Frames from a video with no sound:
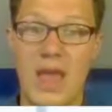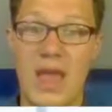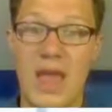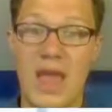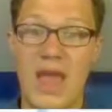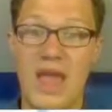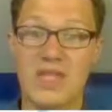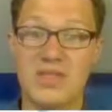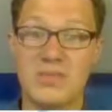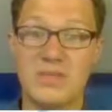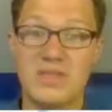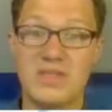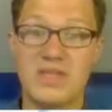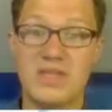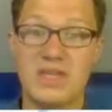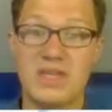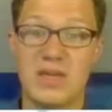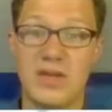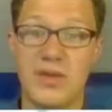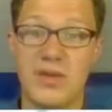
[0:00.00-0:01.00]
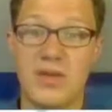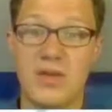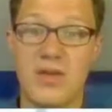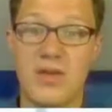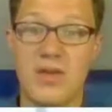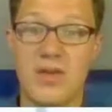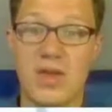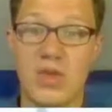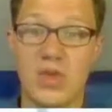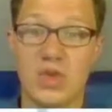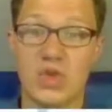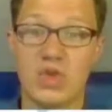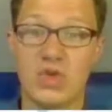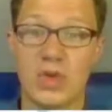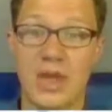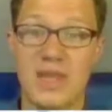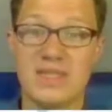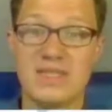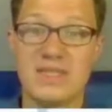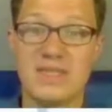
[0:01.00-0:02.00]
As we see here, the
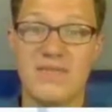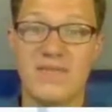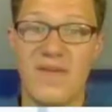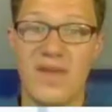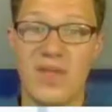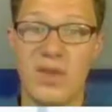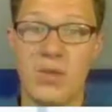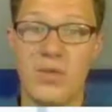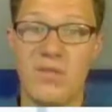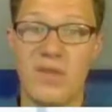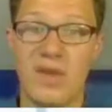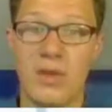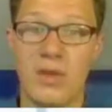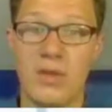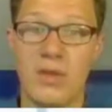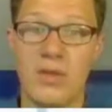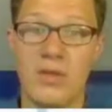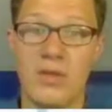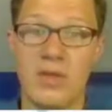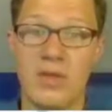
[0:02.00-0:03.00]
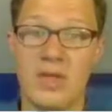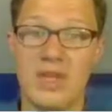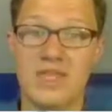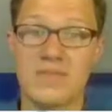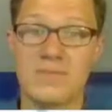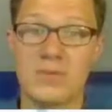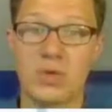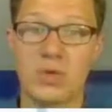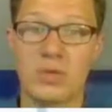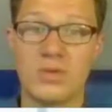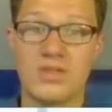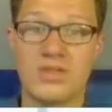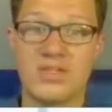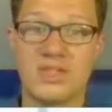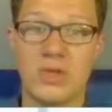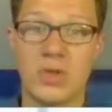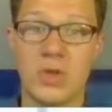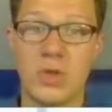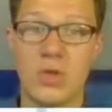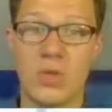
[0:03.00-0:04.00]
transient value of error is between
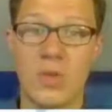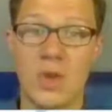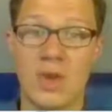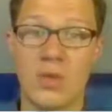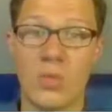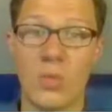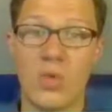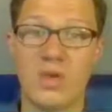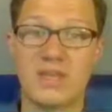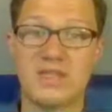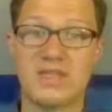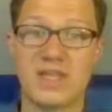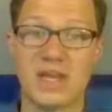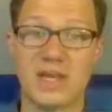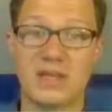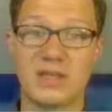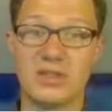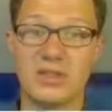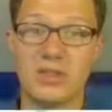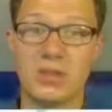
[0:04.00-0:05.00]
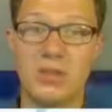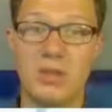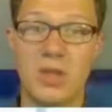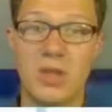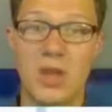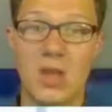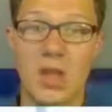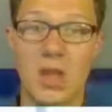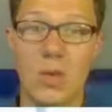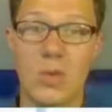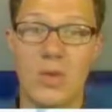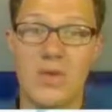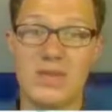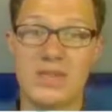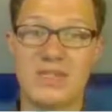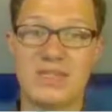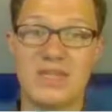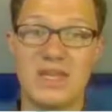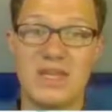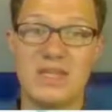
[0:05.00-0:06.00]
0 and 1 second, while the
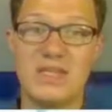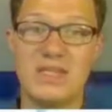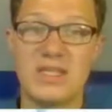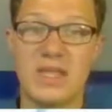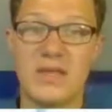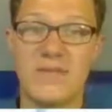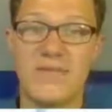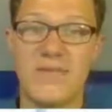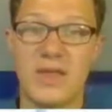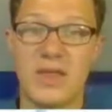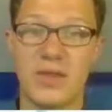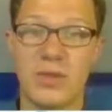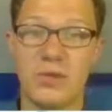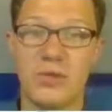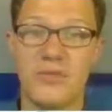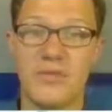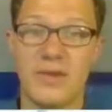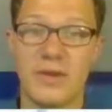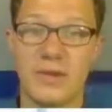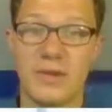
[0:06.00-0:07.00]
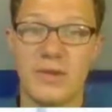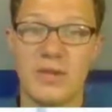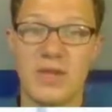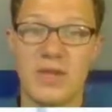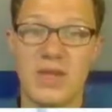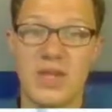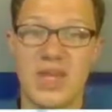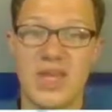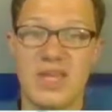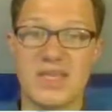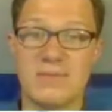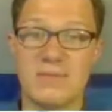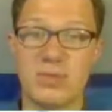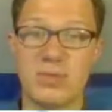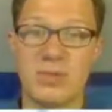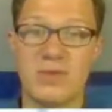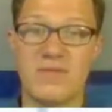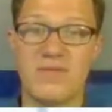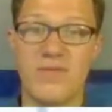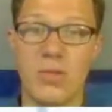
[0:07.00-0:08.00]
steady state value of error is
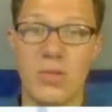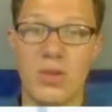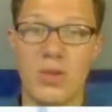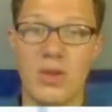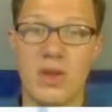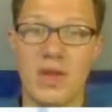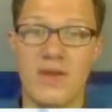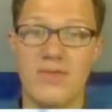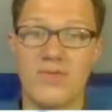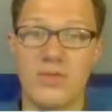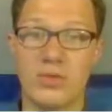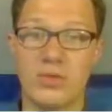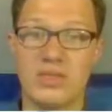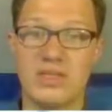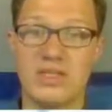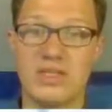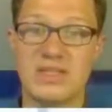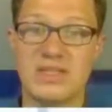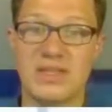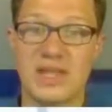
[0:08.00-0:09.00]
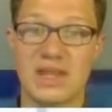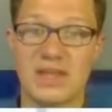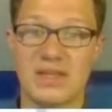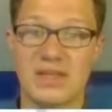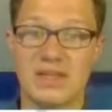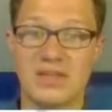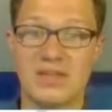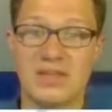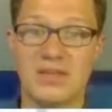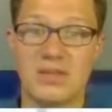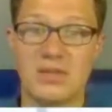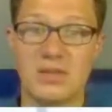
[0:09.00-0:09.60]
between 4 and 14 seconds.